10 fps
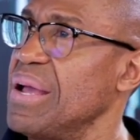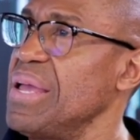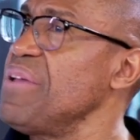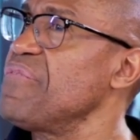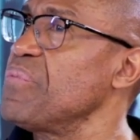
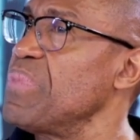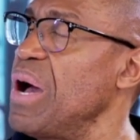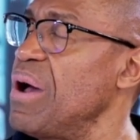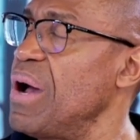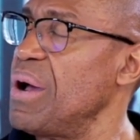even
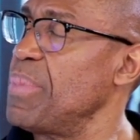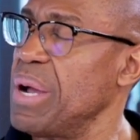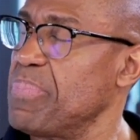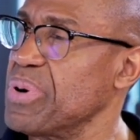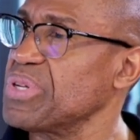
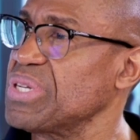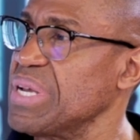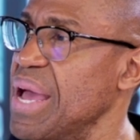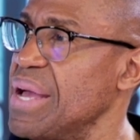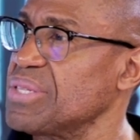a person
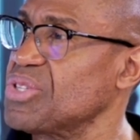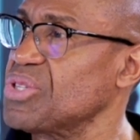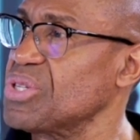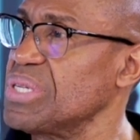that's